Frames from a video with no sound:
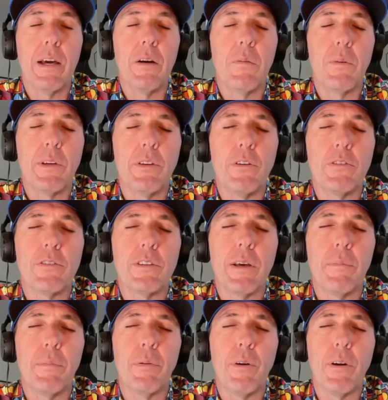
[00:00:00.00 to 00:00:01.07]
We used a
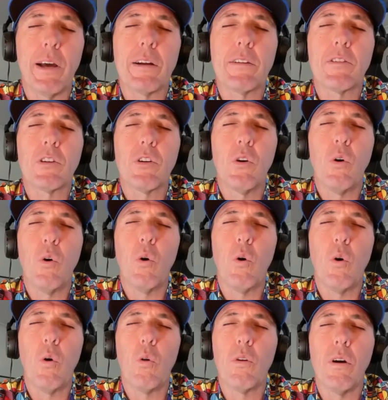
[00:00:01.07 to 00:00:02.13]
product
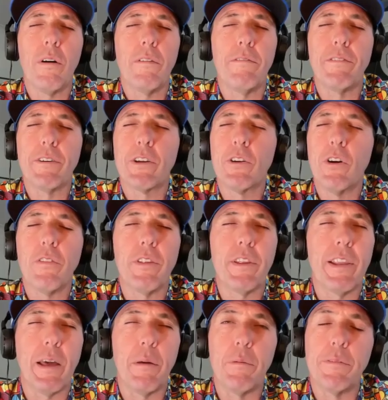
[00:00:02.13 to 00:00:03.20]
called, I've forgotten the
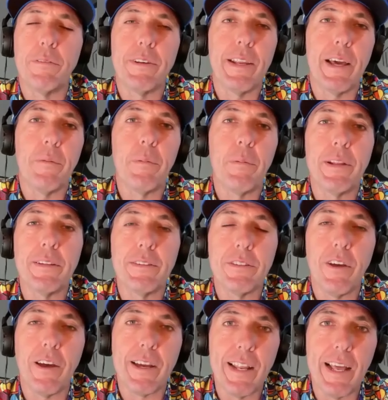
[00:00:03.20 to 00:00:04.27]
name of it now, but it's
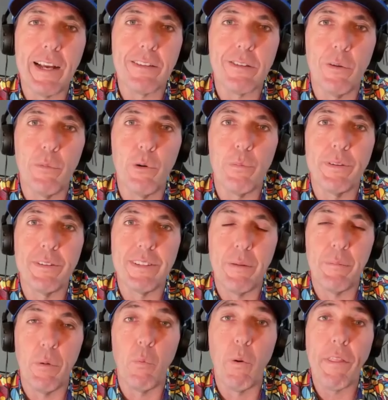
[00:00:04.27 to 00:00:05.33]
like an Axon board, but
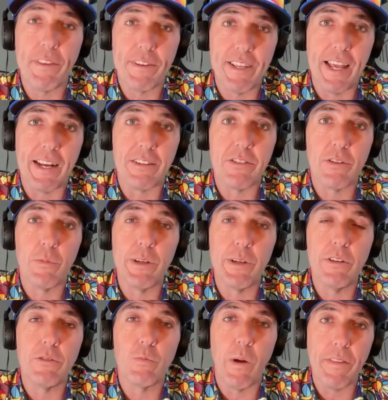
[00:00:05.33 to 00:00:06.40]
timber, WeatherTex. So we
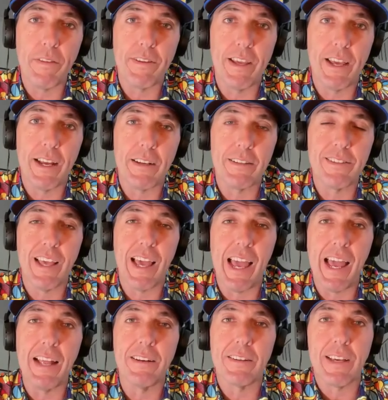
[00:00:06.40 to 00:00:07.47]
use WeatherTex
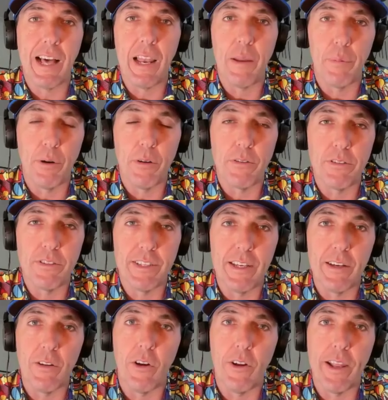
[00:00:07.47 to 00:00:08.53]
and Colorbond
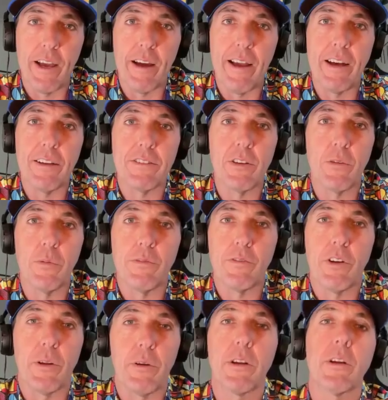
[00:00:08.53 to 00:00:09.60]
steel on our house. So we've got
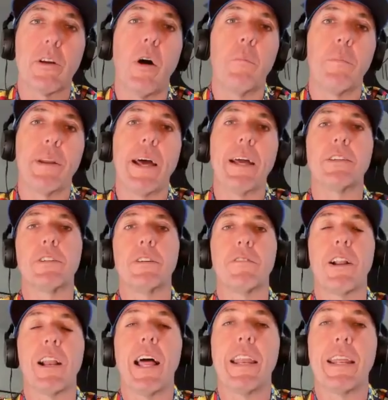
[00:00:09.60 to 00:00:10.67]
a combination of
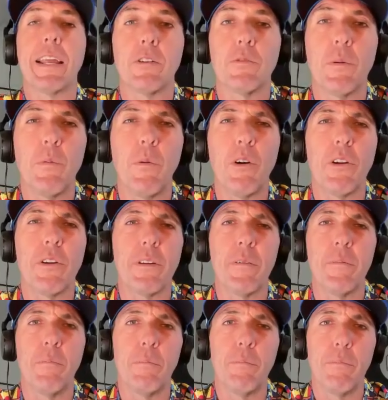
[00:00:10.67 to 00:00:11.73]
cladding because we wanted a
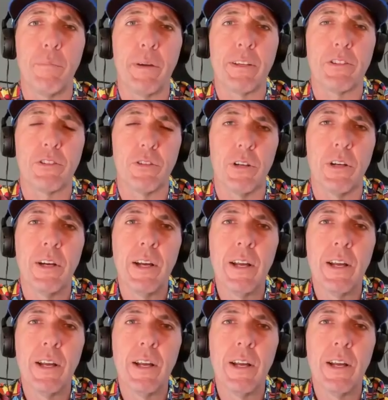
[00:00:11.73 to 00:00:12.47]
mixture.